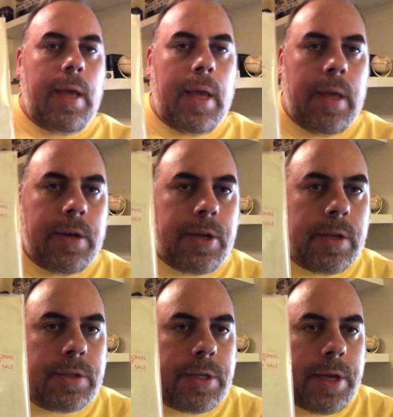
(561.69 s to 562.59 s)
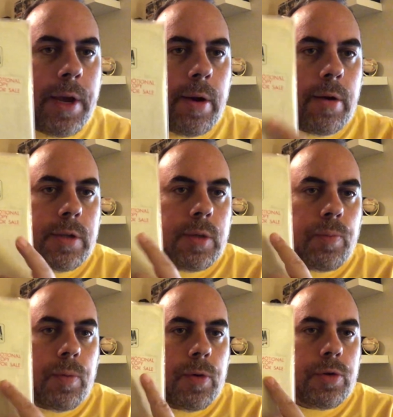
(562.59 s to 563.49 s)
And you can see here it's a
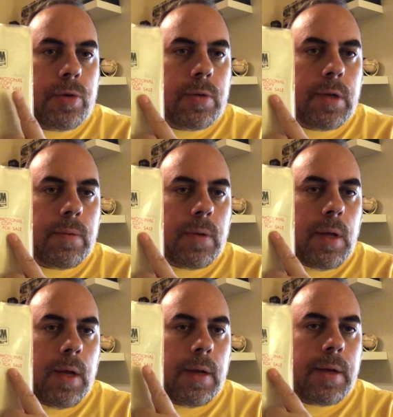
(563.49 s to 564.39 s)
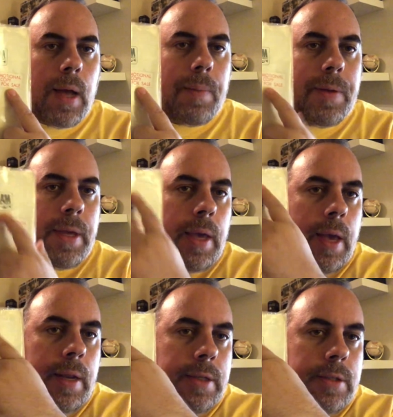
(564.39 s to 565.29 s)
promotional copy,
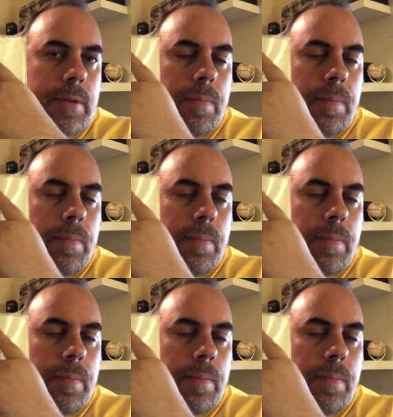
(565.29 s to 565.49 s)
and it's